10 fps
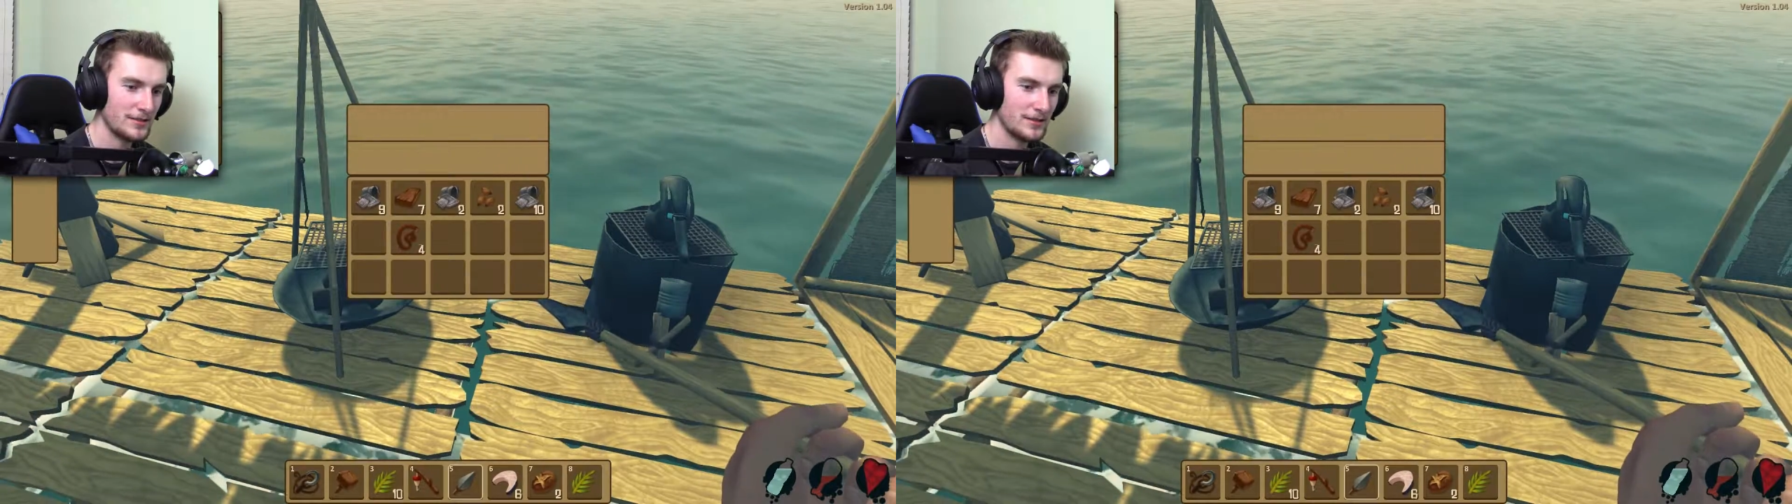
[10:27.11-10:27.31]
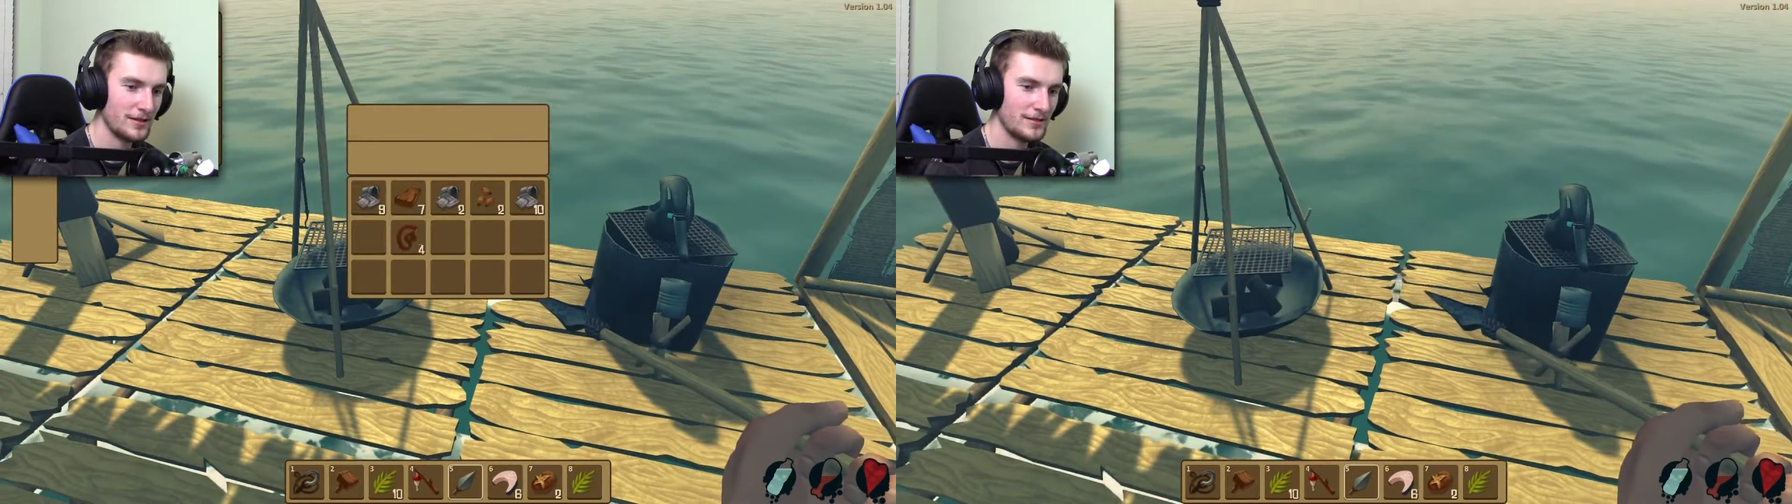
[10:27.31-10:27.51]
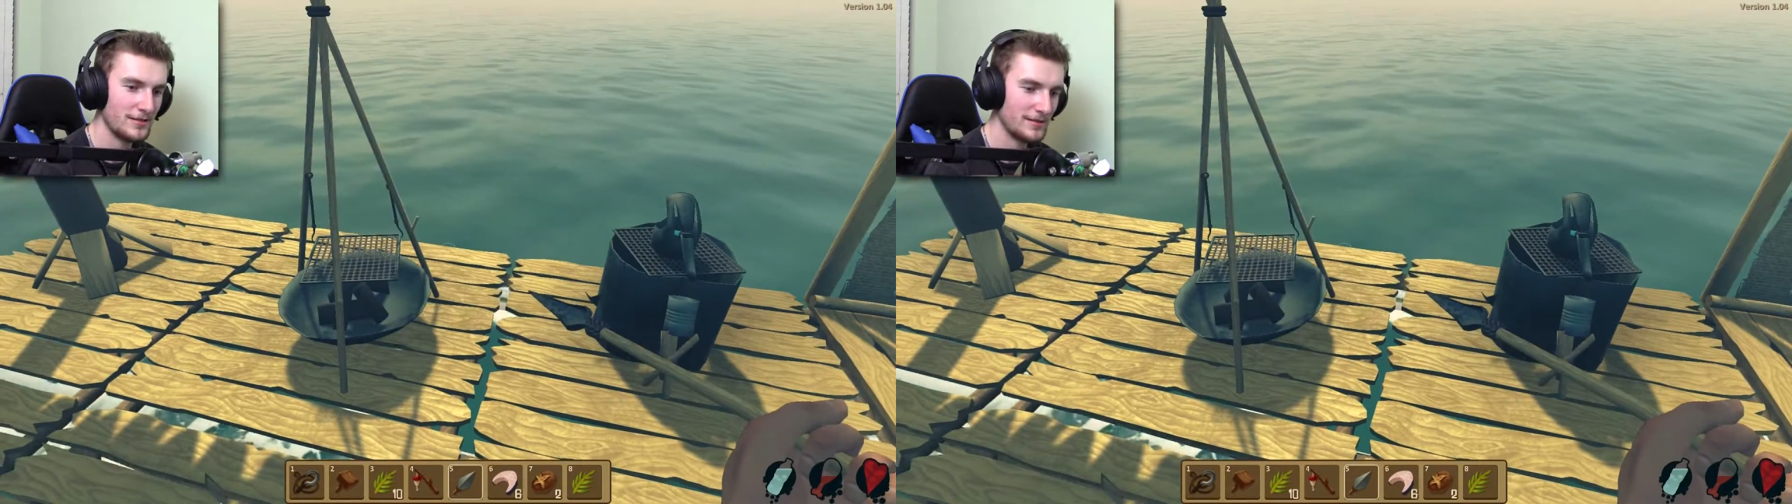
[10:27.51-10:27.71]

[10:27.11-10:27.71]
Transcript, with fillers: good.